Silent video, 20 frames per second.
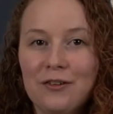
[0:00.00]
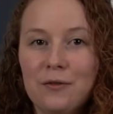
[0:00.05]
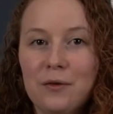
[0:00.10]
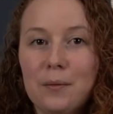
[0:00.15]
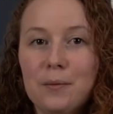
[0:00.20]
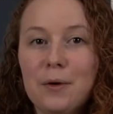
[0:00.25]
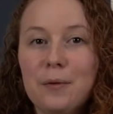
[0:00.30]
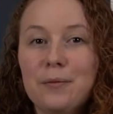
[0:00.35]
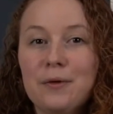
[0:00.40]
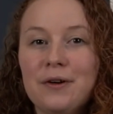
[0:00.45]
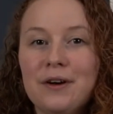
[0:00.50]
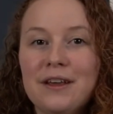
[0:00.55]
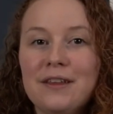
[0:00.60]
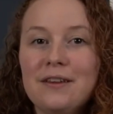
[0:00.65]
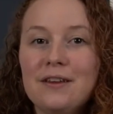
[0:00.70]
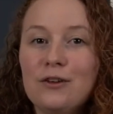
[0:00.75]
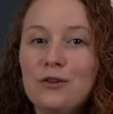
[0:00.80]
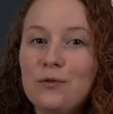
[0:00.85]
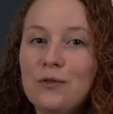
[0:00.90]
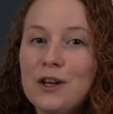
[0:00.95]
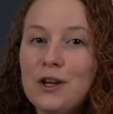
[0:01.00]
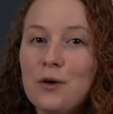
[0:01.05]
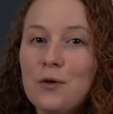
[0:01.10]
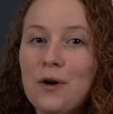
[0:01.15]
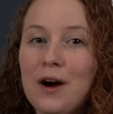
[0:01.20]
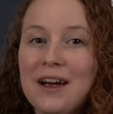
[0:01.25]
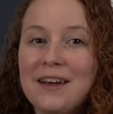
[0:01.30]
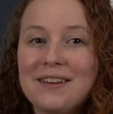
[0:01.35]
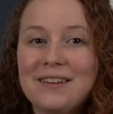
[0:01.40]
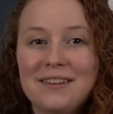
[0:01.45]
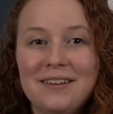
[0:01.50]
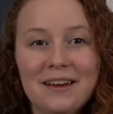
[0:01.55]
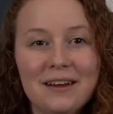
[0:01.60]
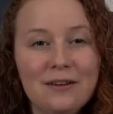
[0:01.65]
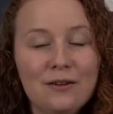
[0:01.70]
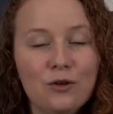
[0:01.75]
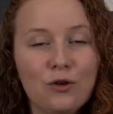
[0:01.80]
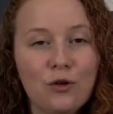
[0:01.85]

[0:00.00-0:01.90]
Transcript: Remember, in this video I didn't